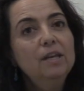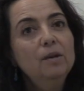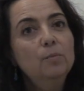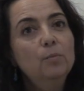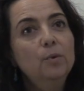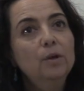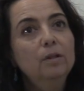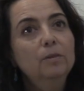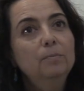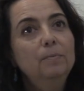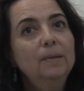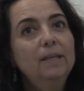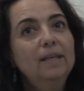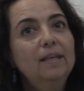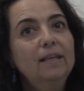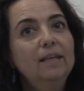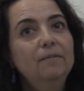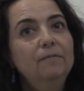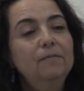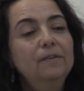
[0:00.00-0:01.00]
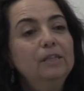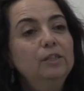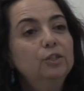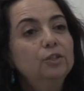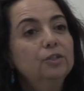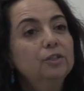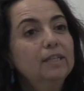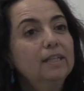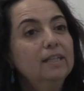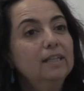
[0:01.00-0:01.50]
will be
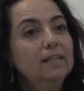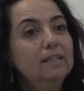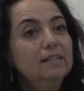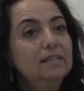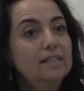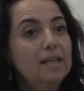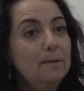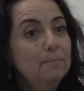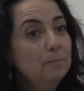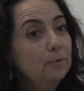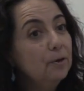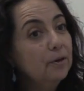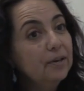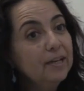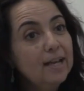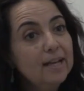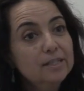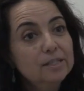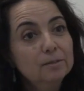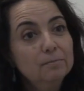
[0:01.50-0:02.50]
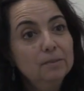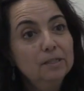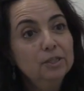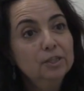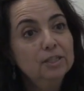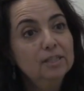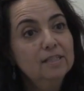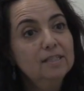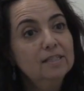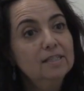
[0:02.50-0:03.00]
featuring temporary
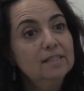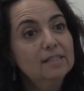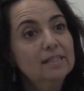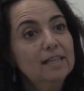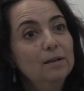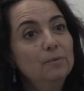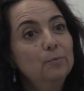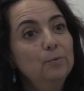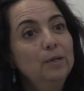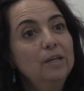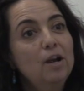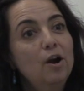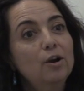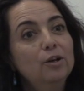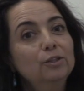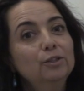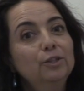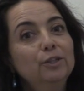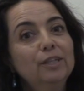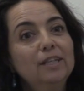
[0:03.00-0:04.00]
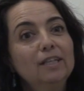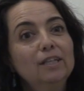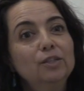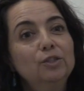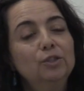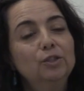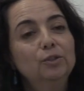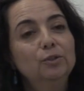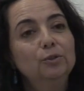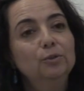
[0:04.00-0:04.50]
exhibitions, that we are looking
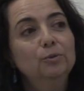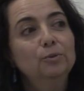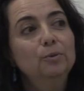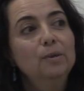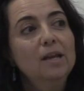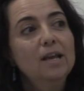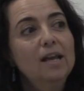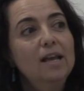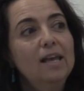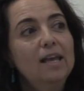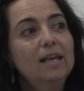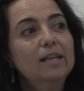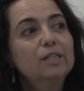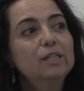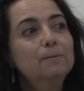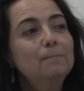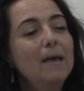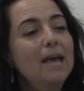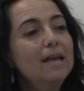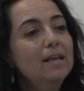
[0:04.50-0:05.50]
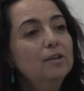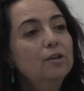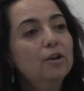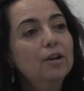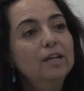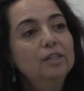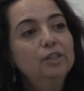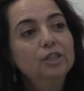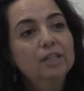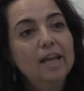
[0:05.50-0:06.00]
to expand our
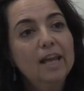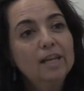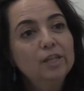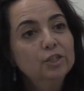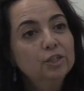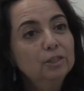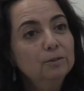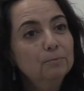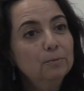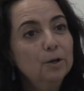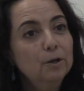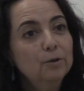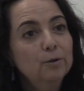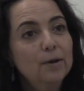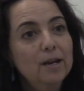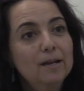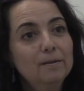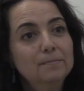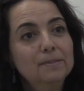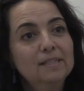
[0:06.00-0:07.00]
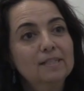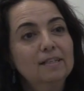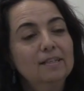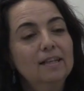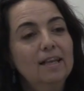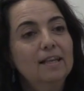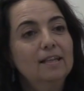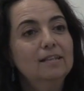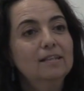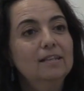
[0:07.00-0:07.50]
education programs
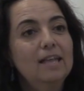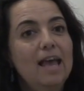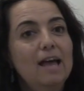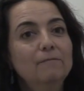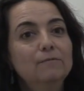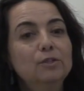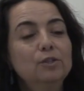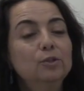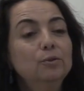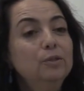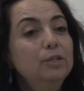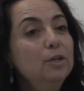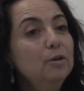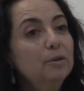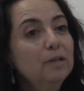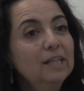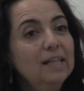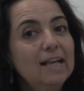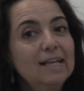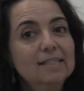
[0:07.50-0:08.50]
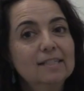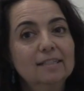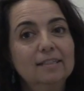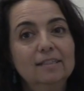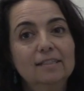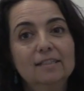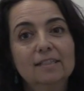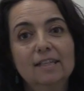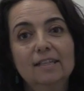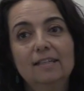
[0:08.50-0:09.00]
and have studio
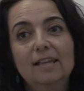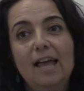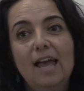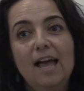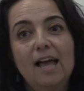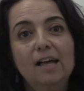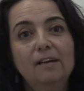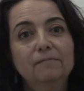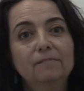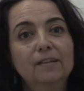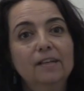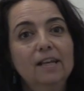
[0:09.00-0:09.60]
classes and have